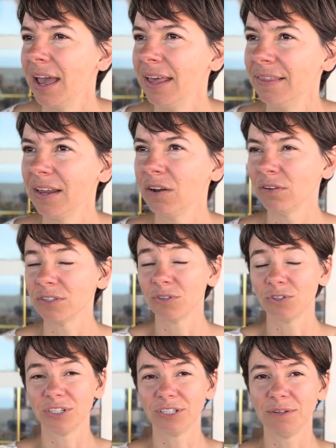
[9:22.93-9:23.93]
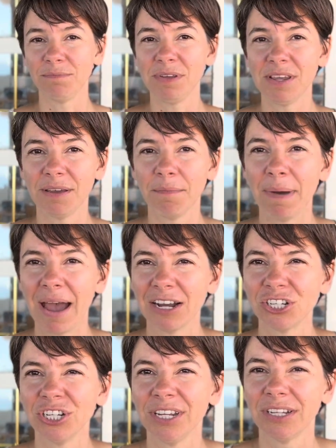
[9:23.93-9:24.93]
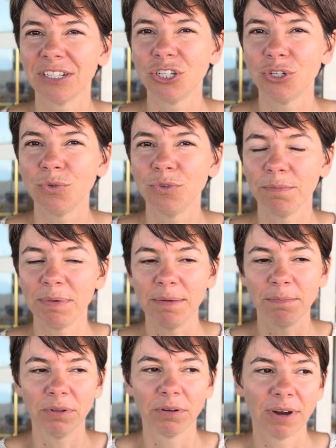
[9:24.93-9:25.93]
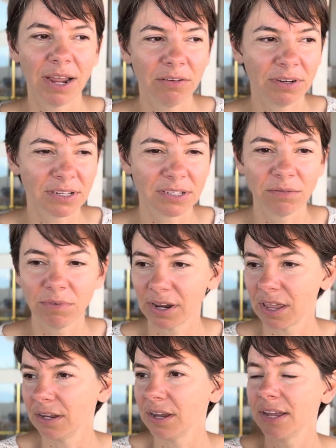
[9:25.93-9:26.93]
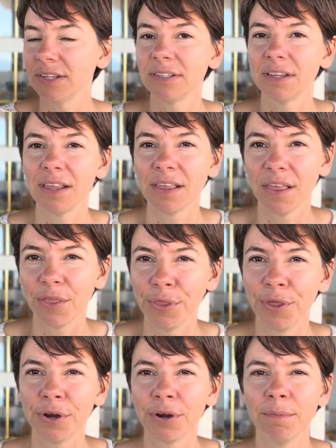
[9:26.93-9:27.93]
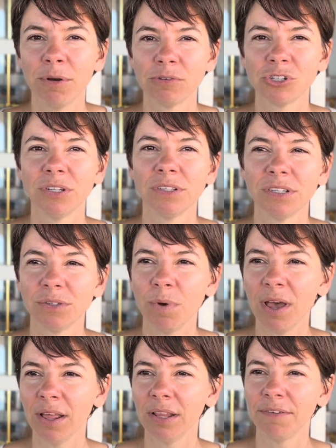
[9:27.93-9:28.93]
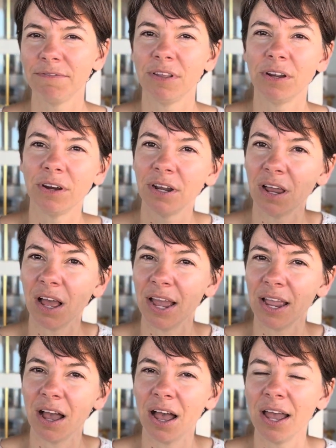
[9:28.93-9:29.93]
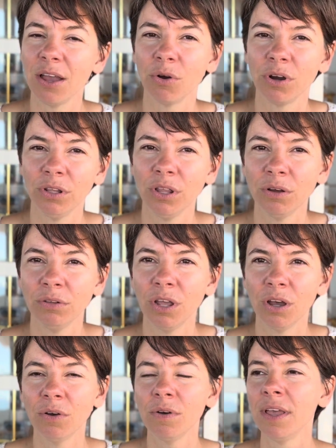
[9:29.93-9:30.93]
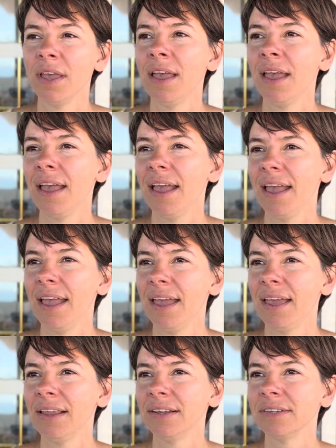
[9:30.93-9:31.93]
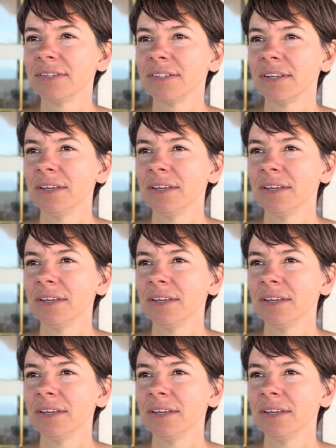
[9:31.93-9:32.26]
And then also just to be compassionate to the people around us and recognize their emotions as well, if they're in a high, high, or a low, low, and